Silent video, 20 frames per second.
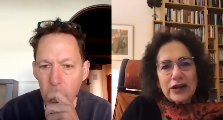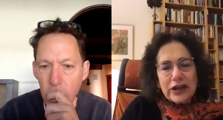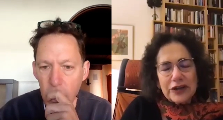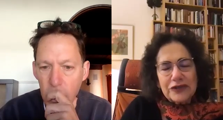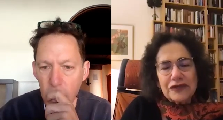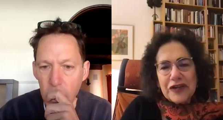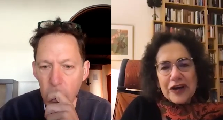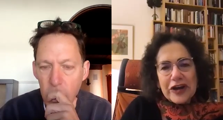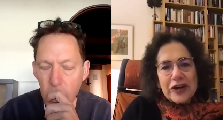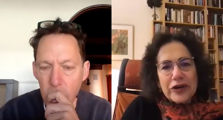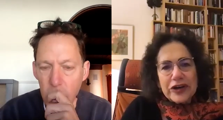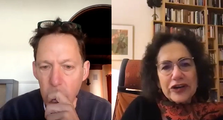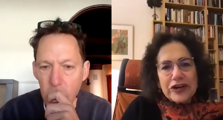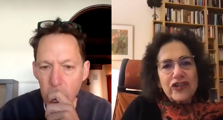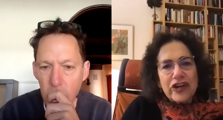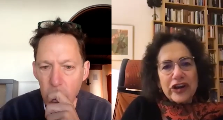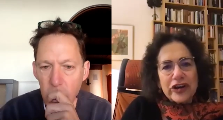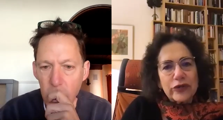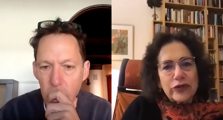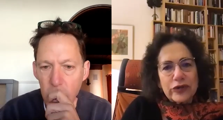Speaker 1: Confederate
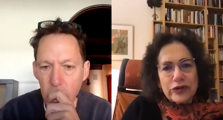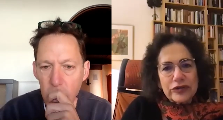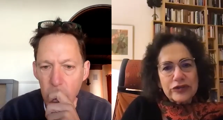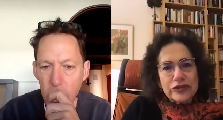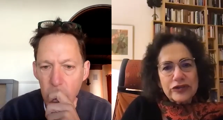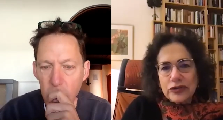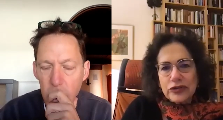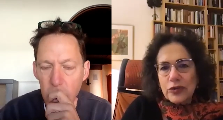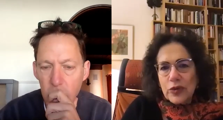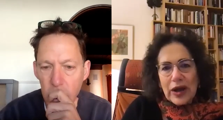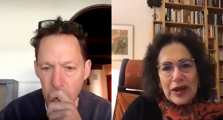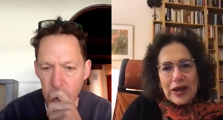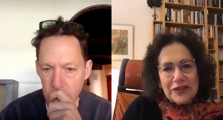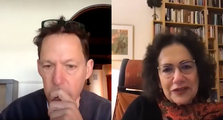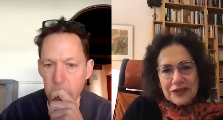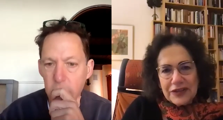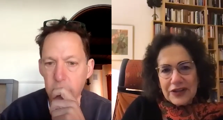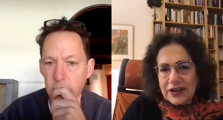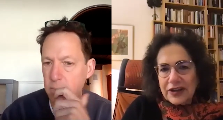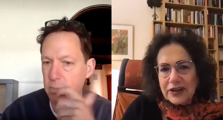generals who I
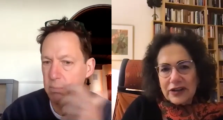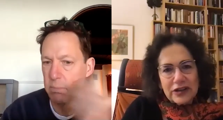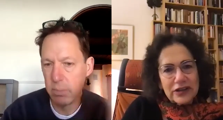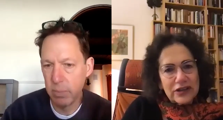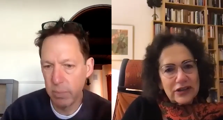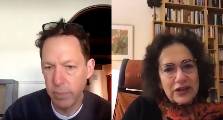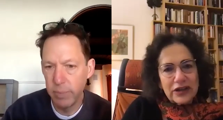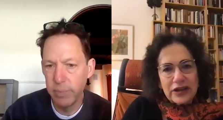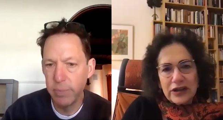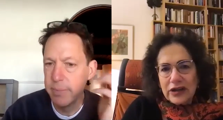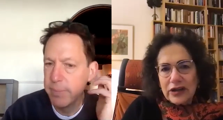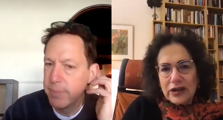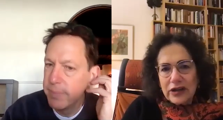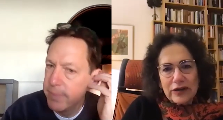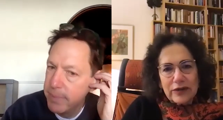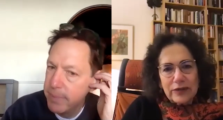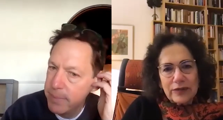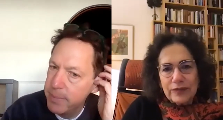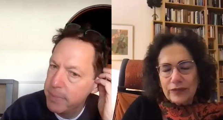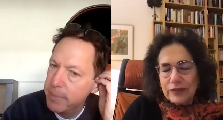think,
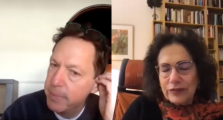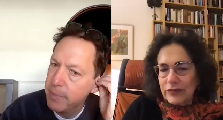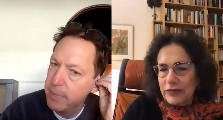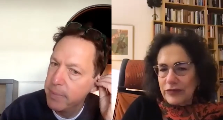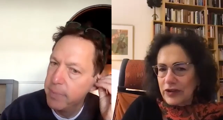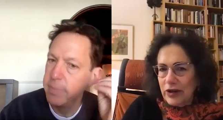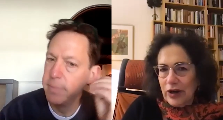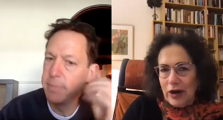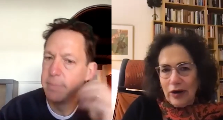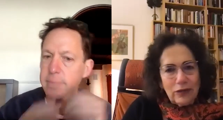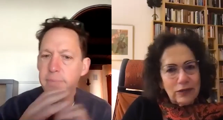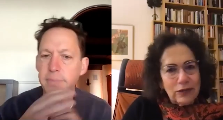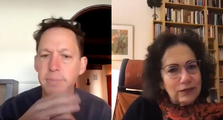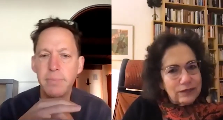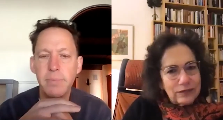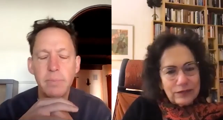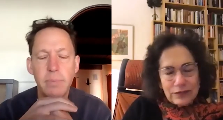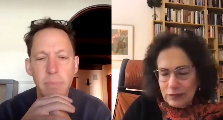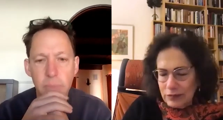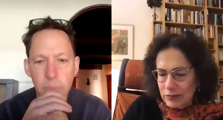uh, you know,
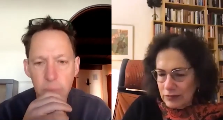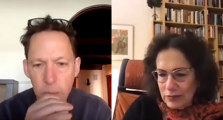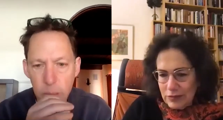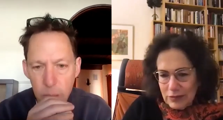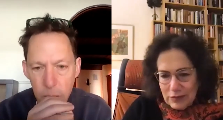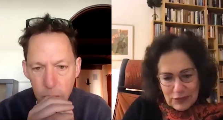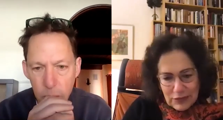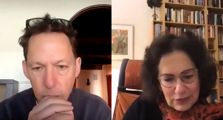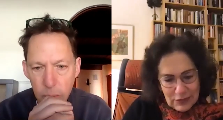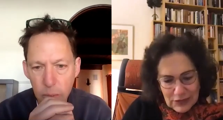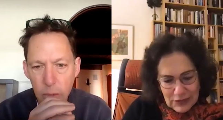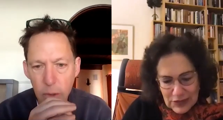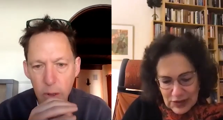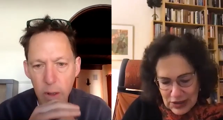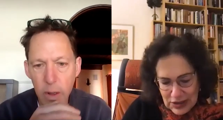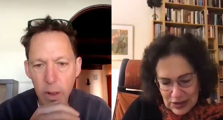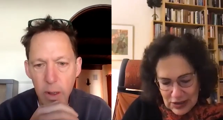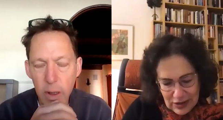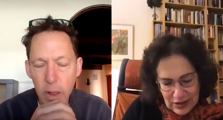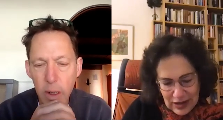
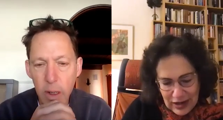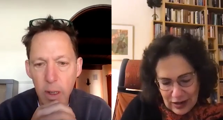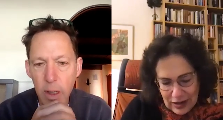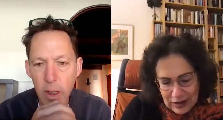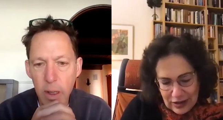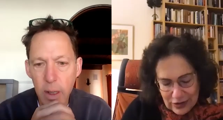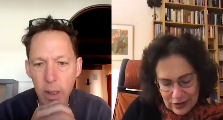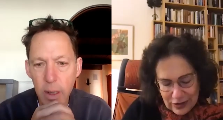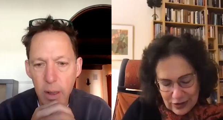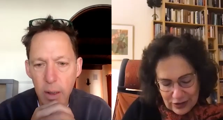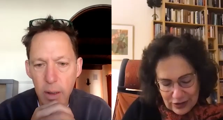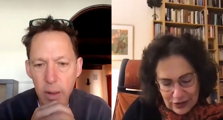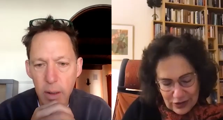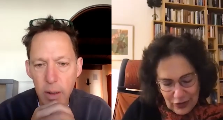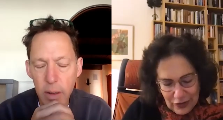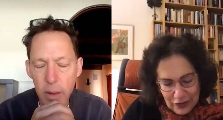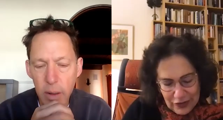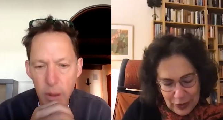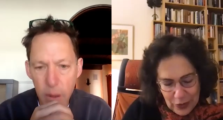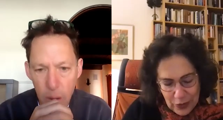I, uh, you
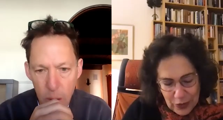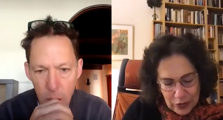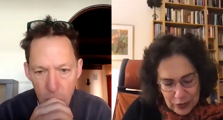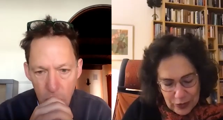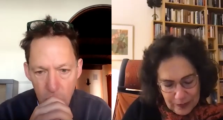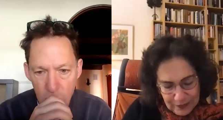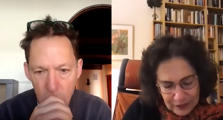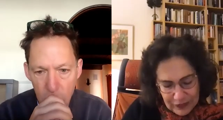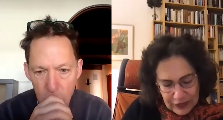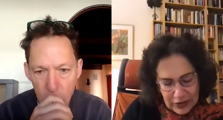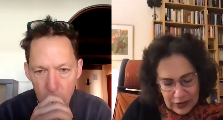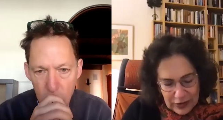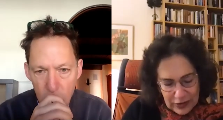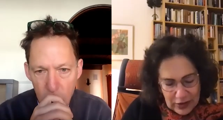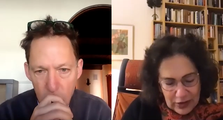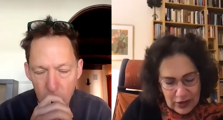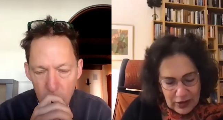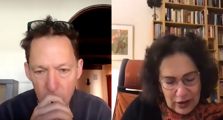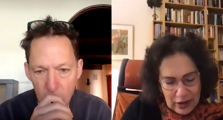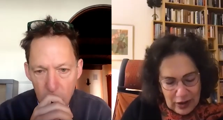know, they were
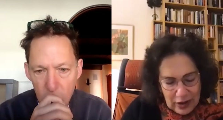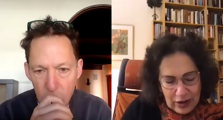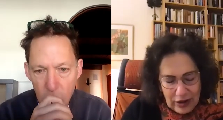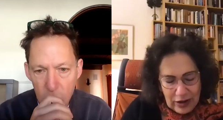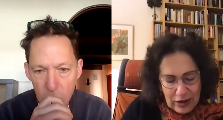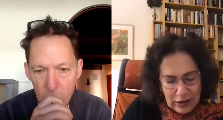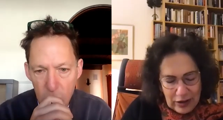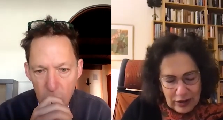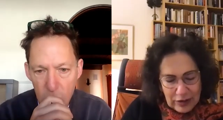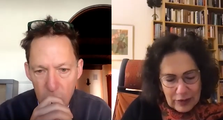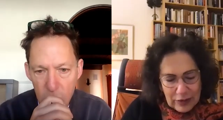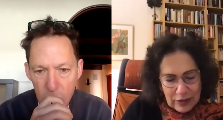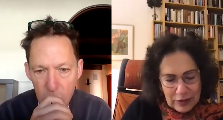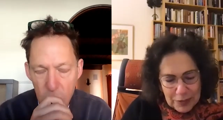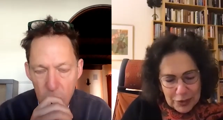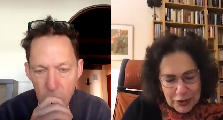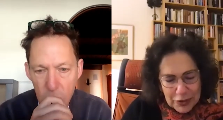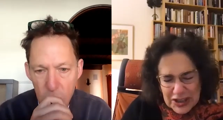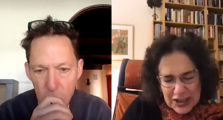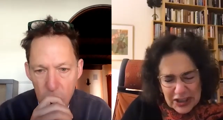uh,
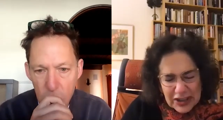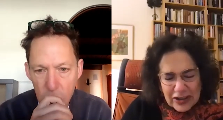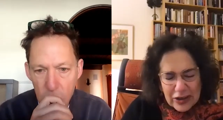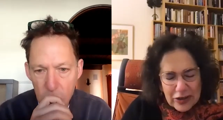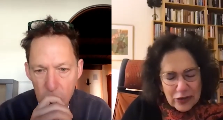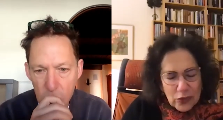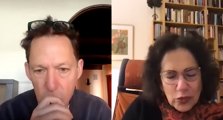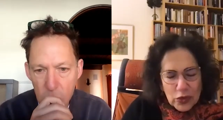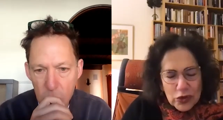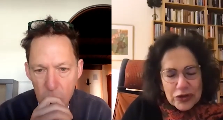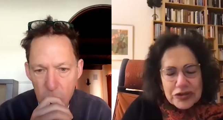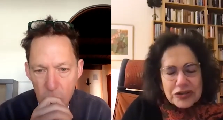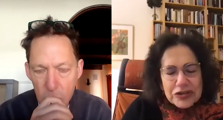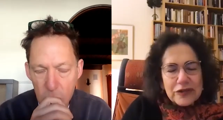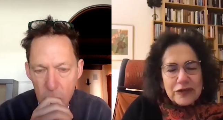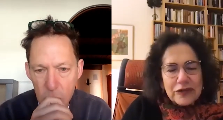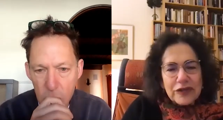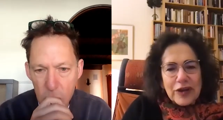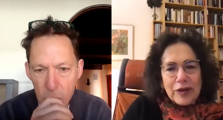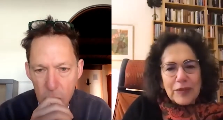particularly the
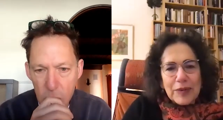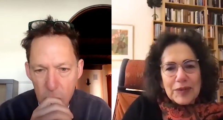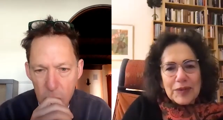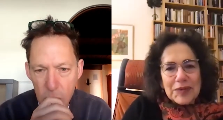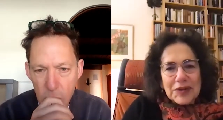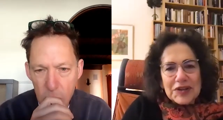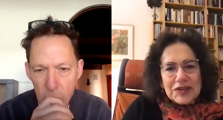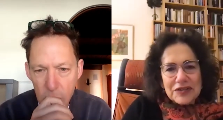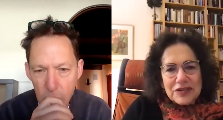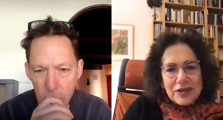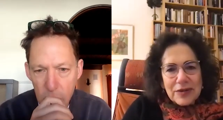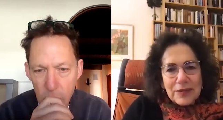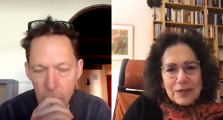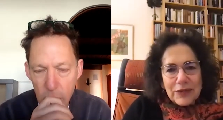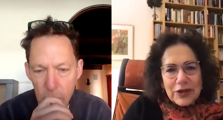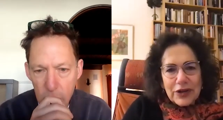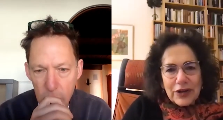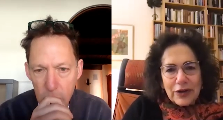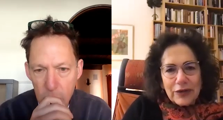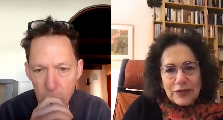worst of them. I mean,
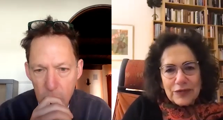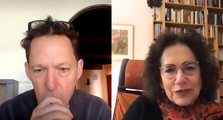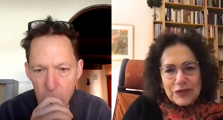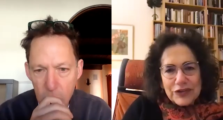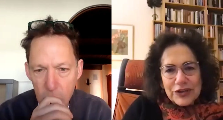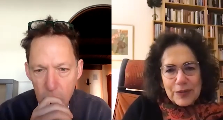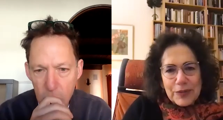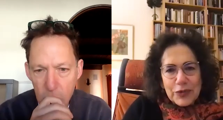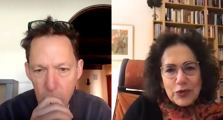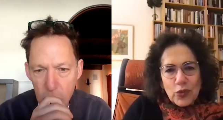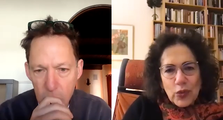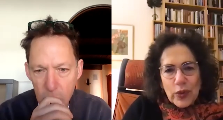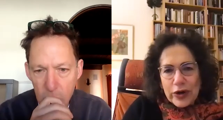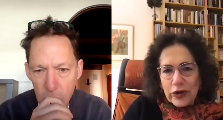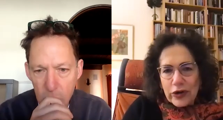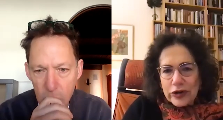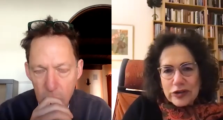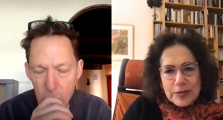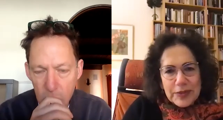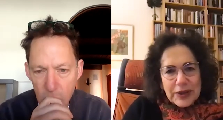some you know some who went
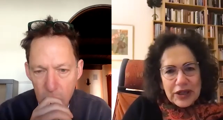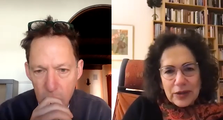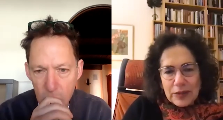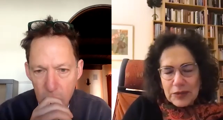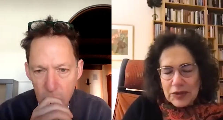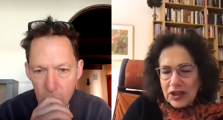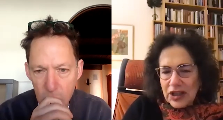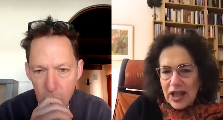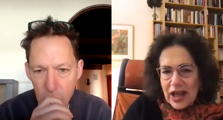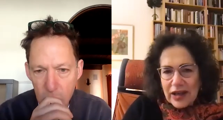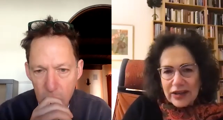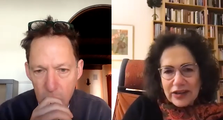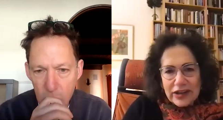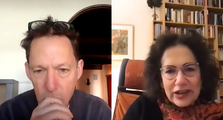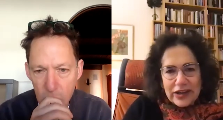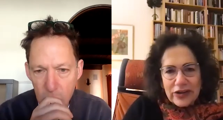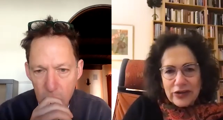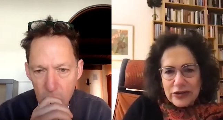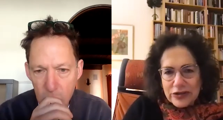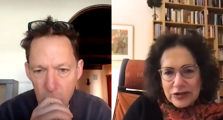on to become Klan
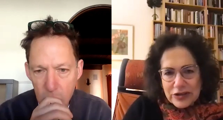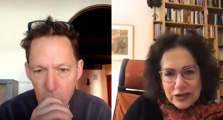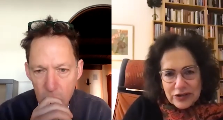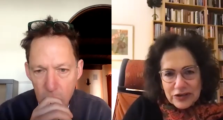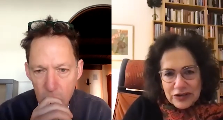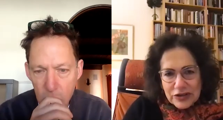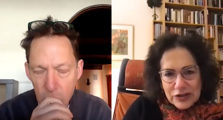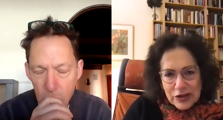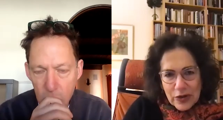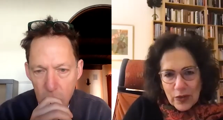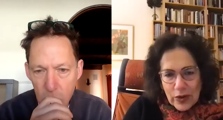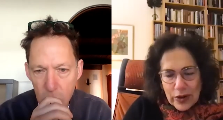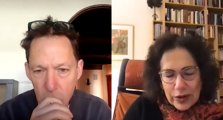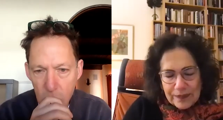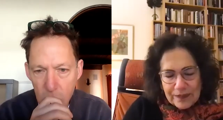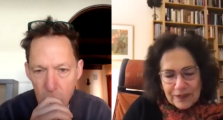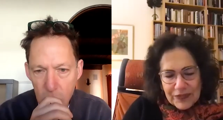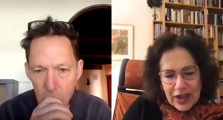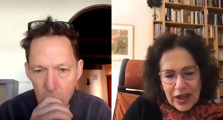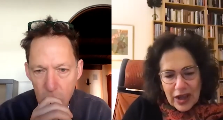leaders and so on.